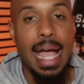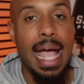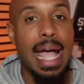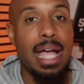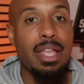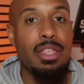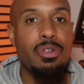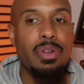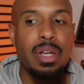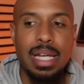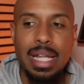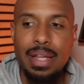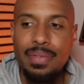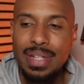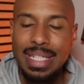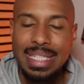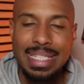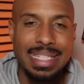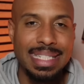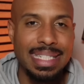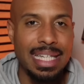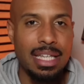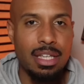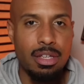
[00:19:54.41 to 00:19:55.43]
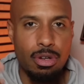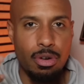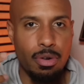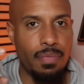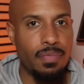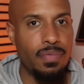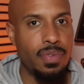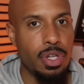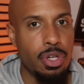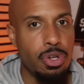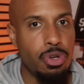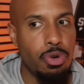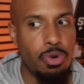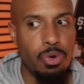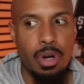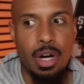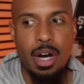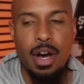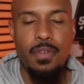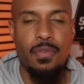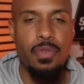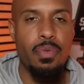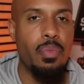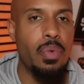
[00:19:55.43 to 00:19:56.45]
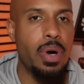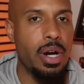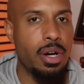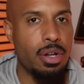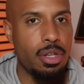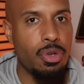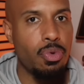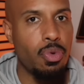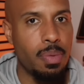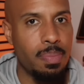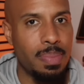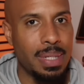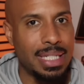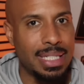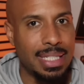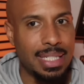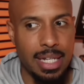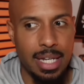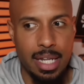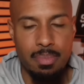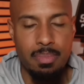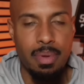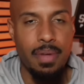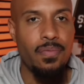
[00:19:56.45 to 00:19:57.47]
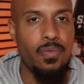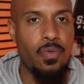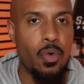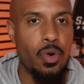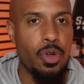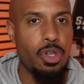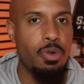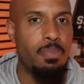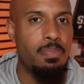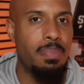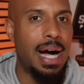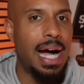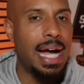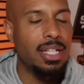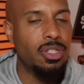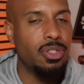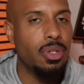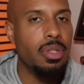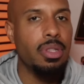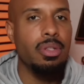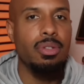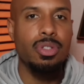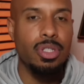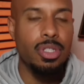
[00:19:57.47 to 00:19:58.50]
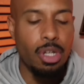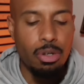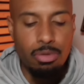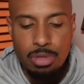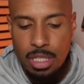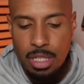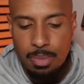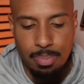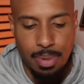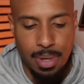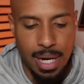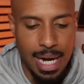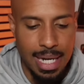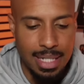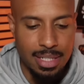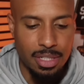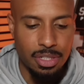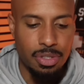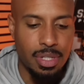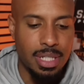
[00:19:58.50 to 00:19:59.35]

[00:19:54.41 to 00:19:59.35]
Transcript: And you can even see your view from where you would be sitting before you buy, so that there's no surprises.